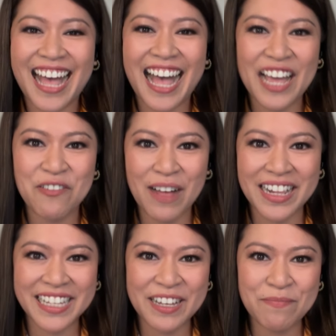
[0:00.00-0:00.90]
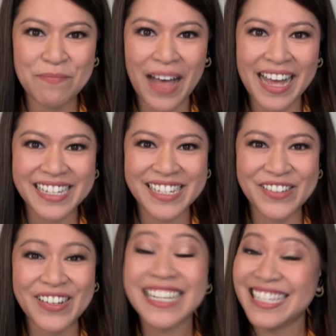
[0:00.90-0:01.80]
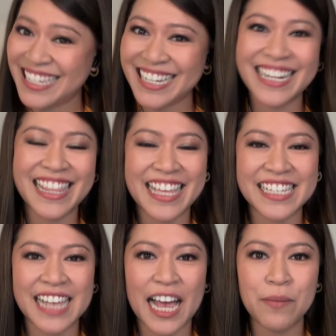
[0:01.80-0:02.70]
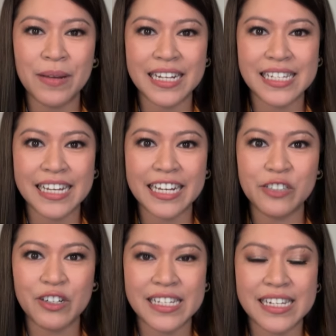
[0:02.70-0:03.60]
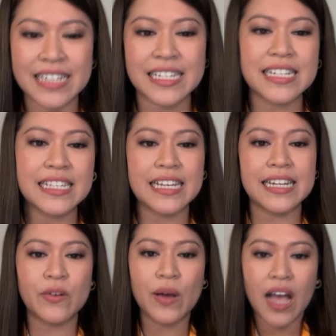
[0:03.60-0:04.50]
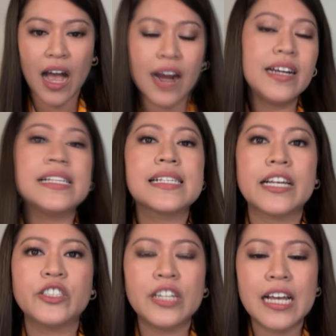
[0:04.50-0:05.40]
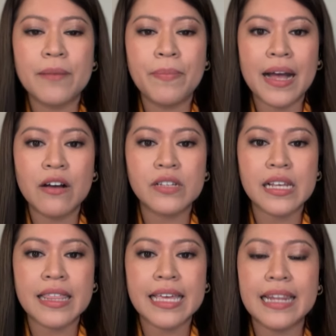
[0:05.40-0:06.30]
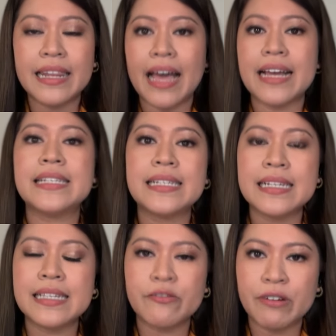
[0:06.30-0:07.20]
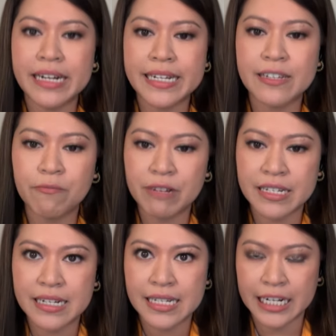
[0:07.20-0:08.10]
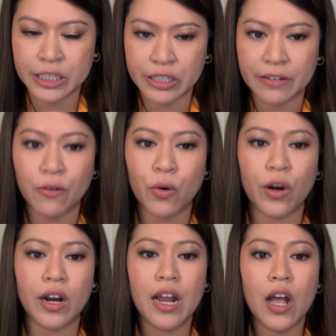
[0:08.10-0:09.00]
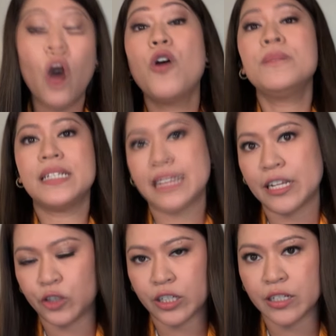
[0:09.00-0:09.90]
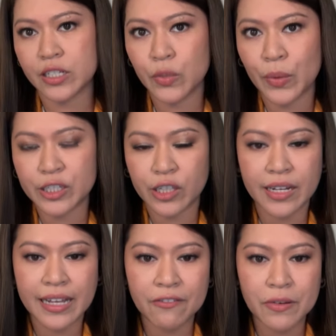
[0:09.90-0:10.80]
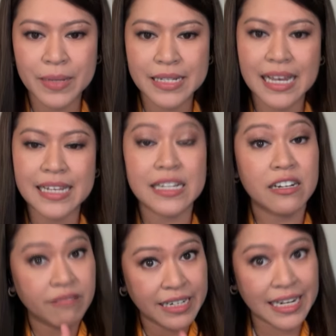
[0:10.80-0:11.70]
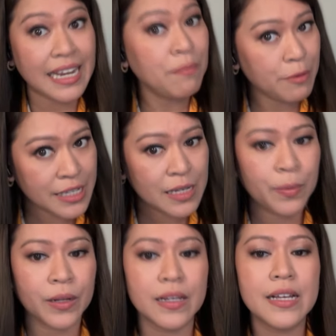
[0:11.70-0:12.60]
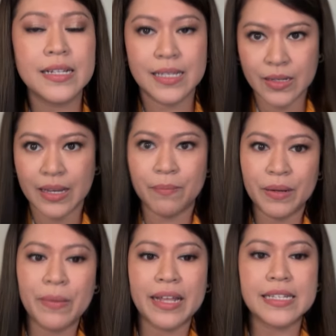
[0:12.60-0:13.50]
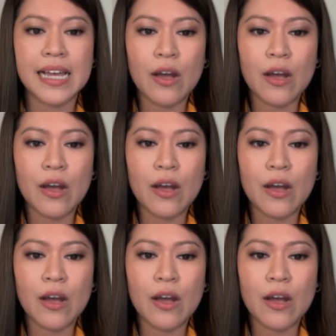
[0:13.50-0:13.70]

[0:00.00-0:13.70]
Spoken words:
Hi, welcome back to Consider This. I'm Melissa Idris. Let's continue our discussion about the Licensed Release of Prisoners Initiative, or home detention, to which the government has agreed in principle to implement.